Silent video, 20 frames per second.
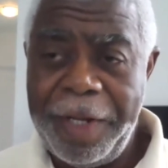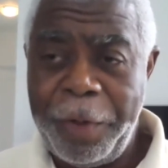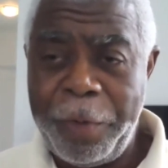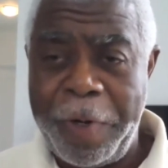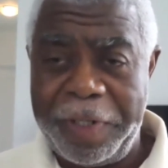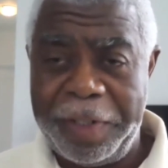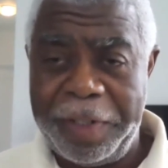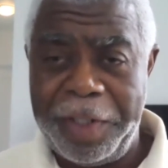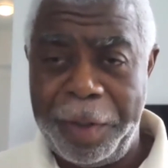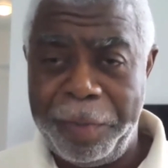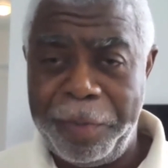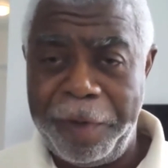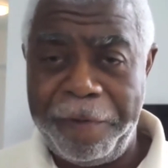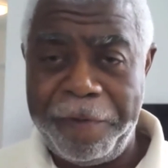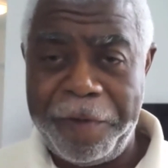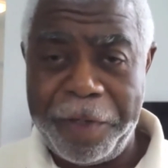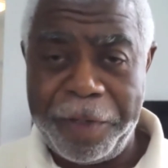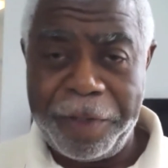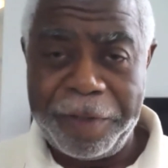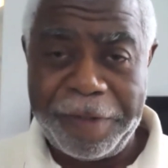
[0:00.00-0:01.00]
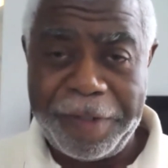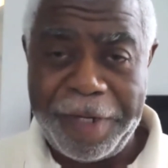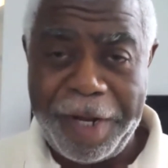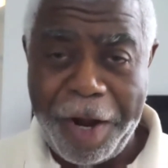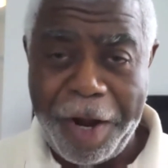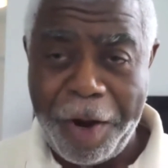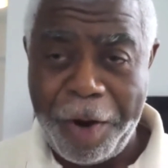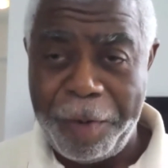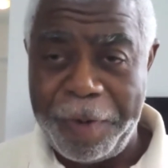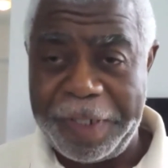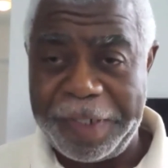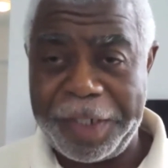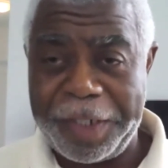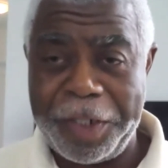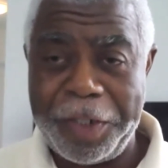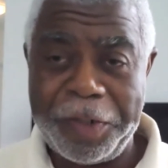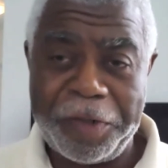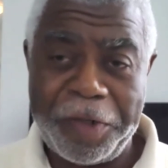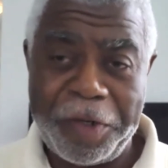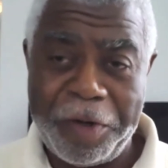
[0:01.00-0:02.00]
quite a number of years now is
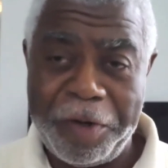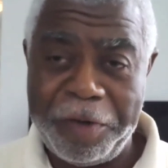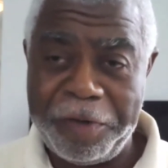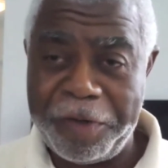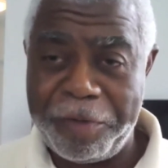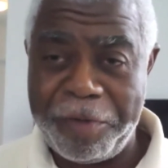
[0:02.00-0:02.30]
concerns